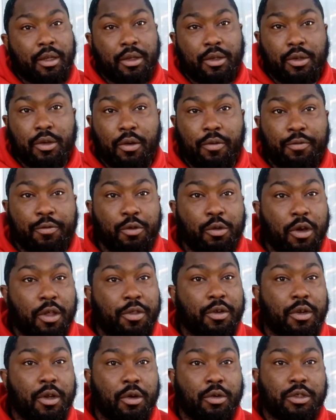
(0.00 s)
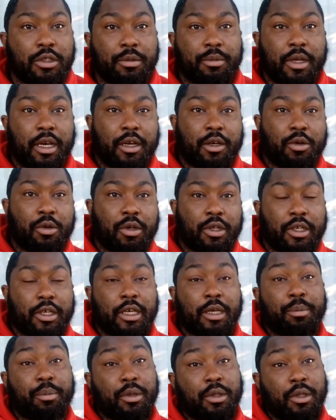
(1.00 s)
a few other notes I'm not going to
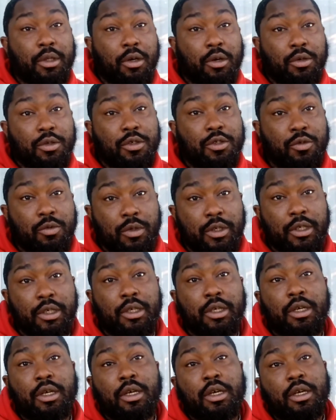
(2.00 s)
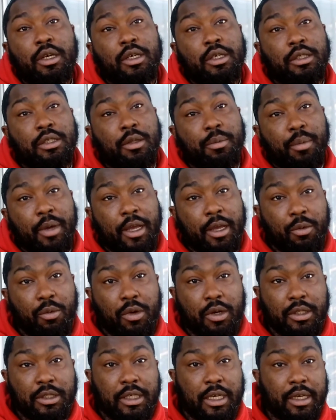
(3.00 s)
get, but those three is the main
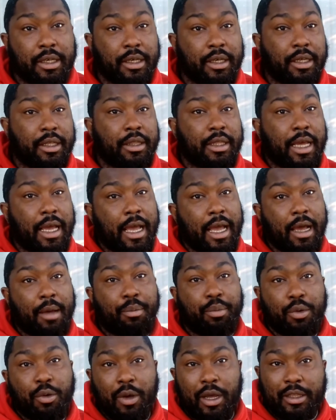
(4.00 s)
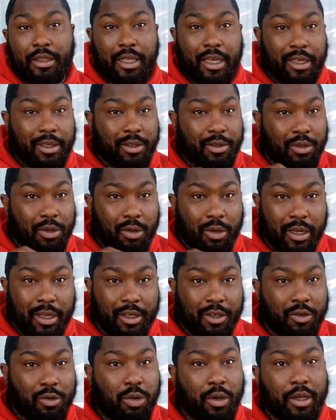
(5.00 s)
ones I get. The apple at that, that
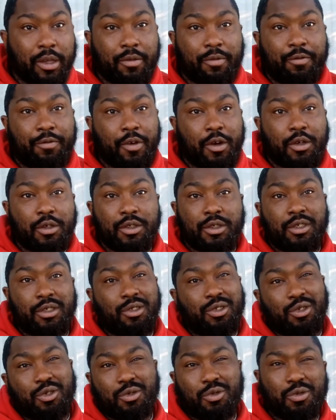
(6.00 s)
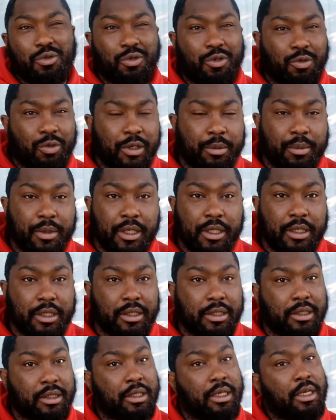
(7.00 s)
quick first 2-3
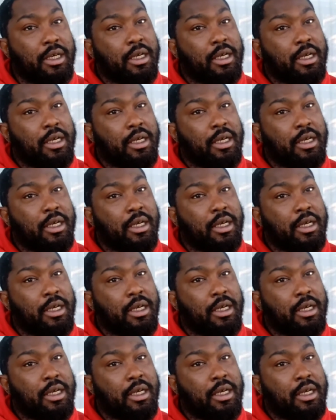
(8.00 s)
minutes.